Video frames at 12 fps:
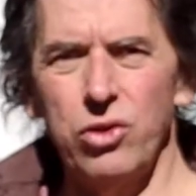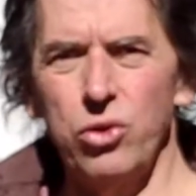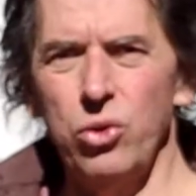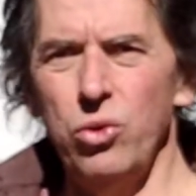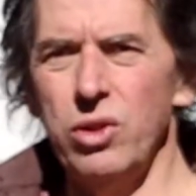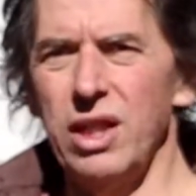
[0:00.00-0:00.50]

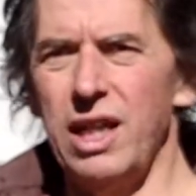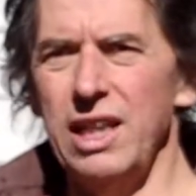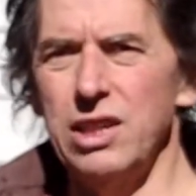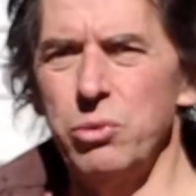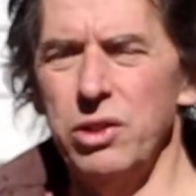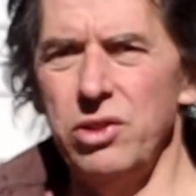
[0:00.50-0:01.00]
two
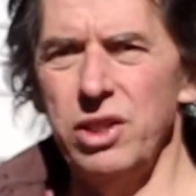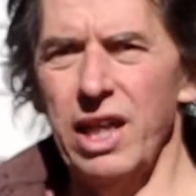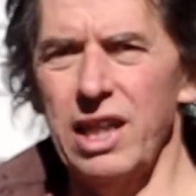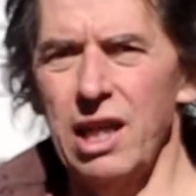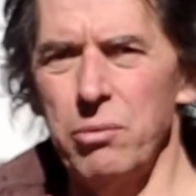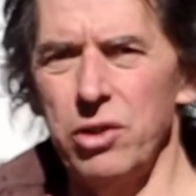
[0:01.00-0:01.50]
guys with
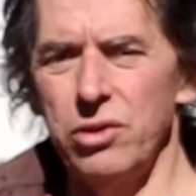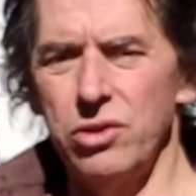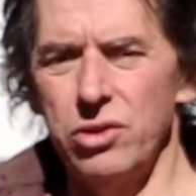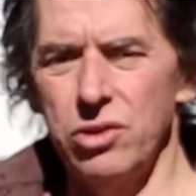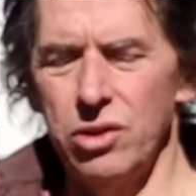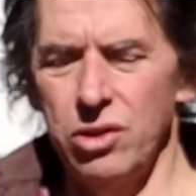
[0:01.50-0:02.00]

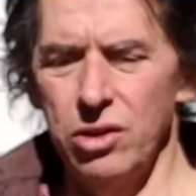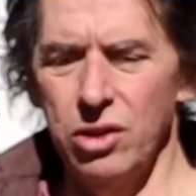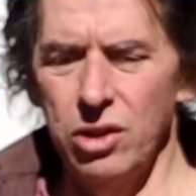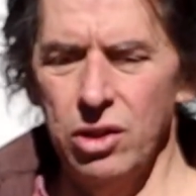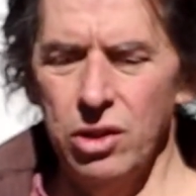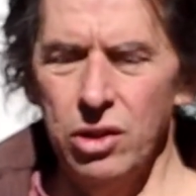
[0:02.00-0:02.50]
jackhammers
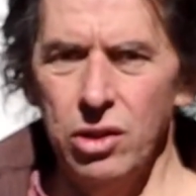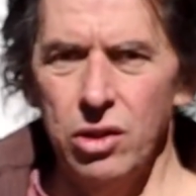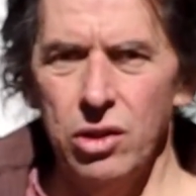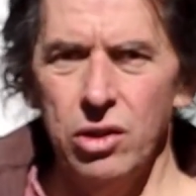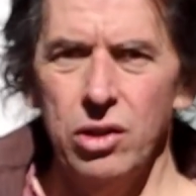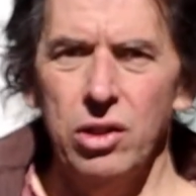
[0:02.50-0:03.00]

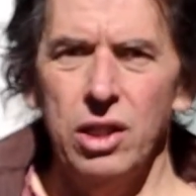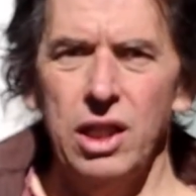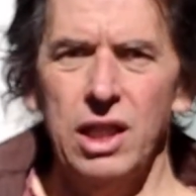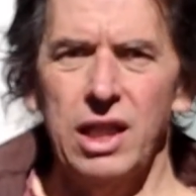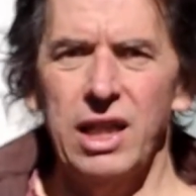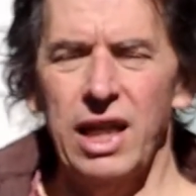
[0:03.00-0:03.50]

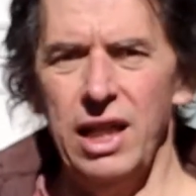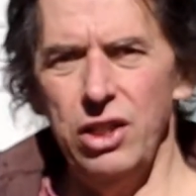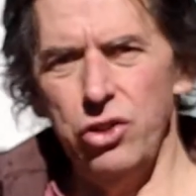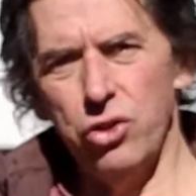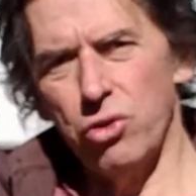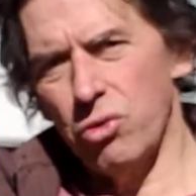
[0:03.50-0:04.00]
in a
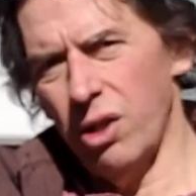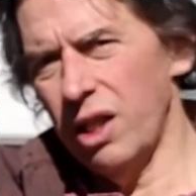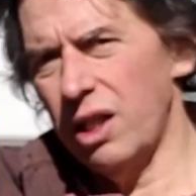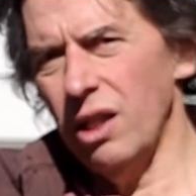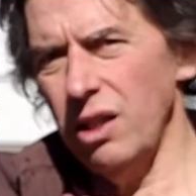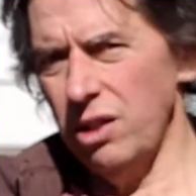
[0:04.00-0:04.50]
cage trying to
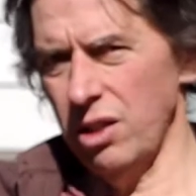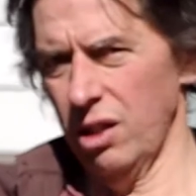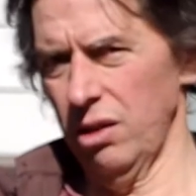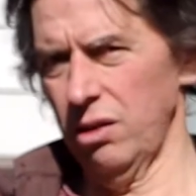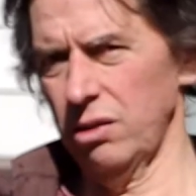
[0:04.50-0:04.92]
kill each other.